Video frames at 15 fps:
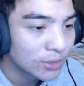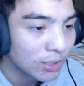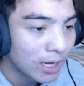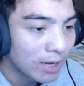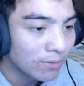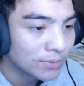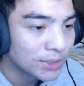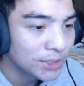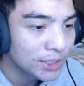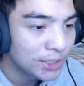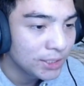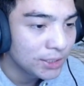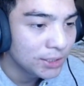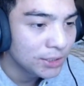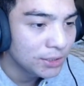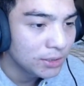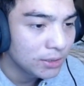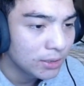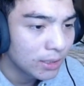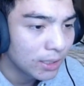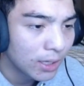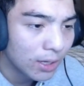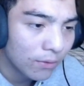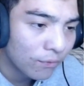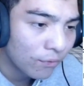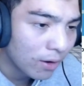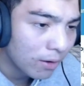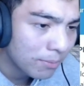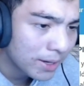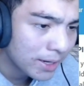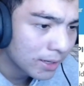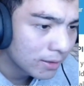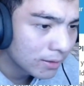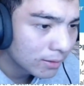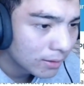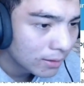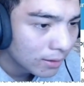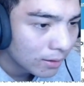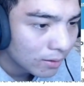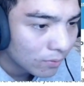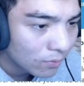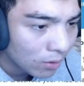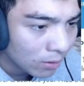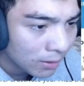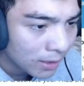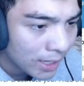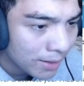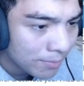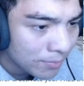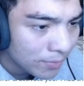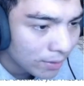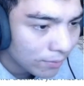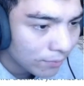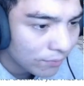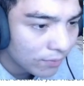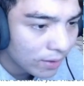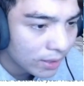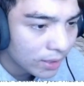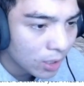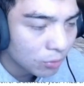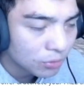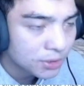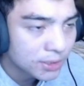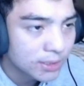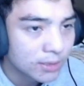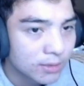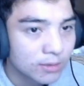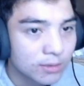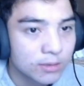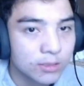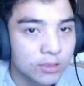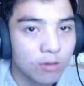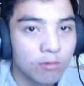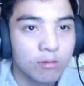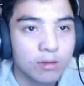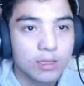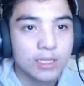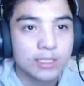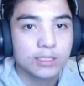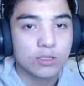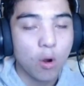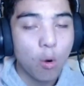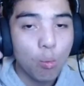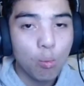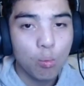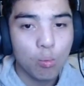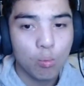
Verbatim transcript: I'm um, she uh, farming. What name? Ben out. So let's go.